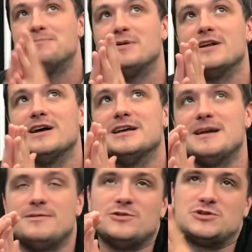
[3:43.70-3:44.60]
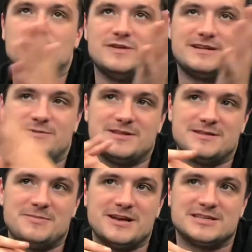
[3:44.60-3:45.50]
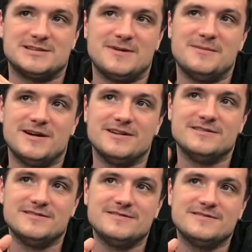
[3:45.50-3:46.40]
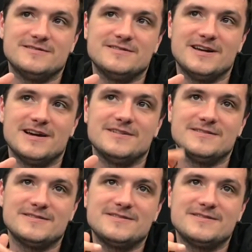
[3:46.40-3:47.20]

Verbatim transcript: but uh, I mean, those two are like the best in my mind. Yeah. That's a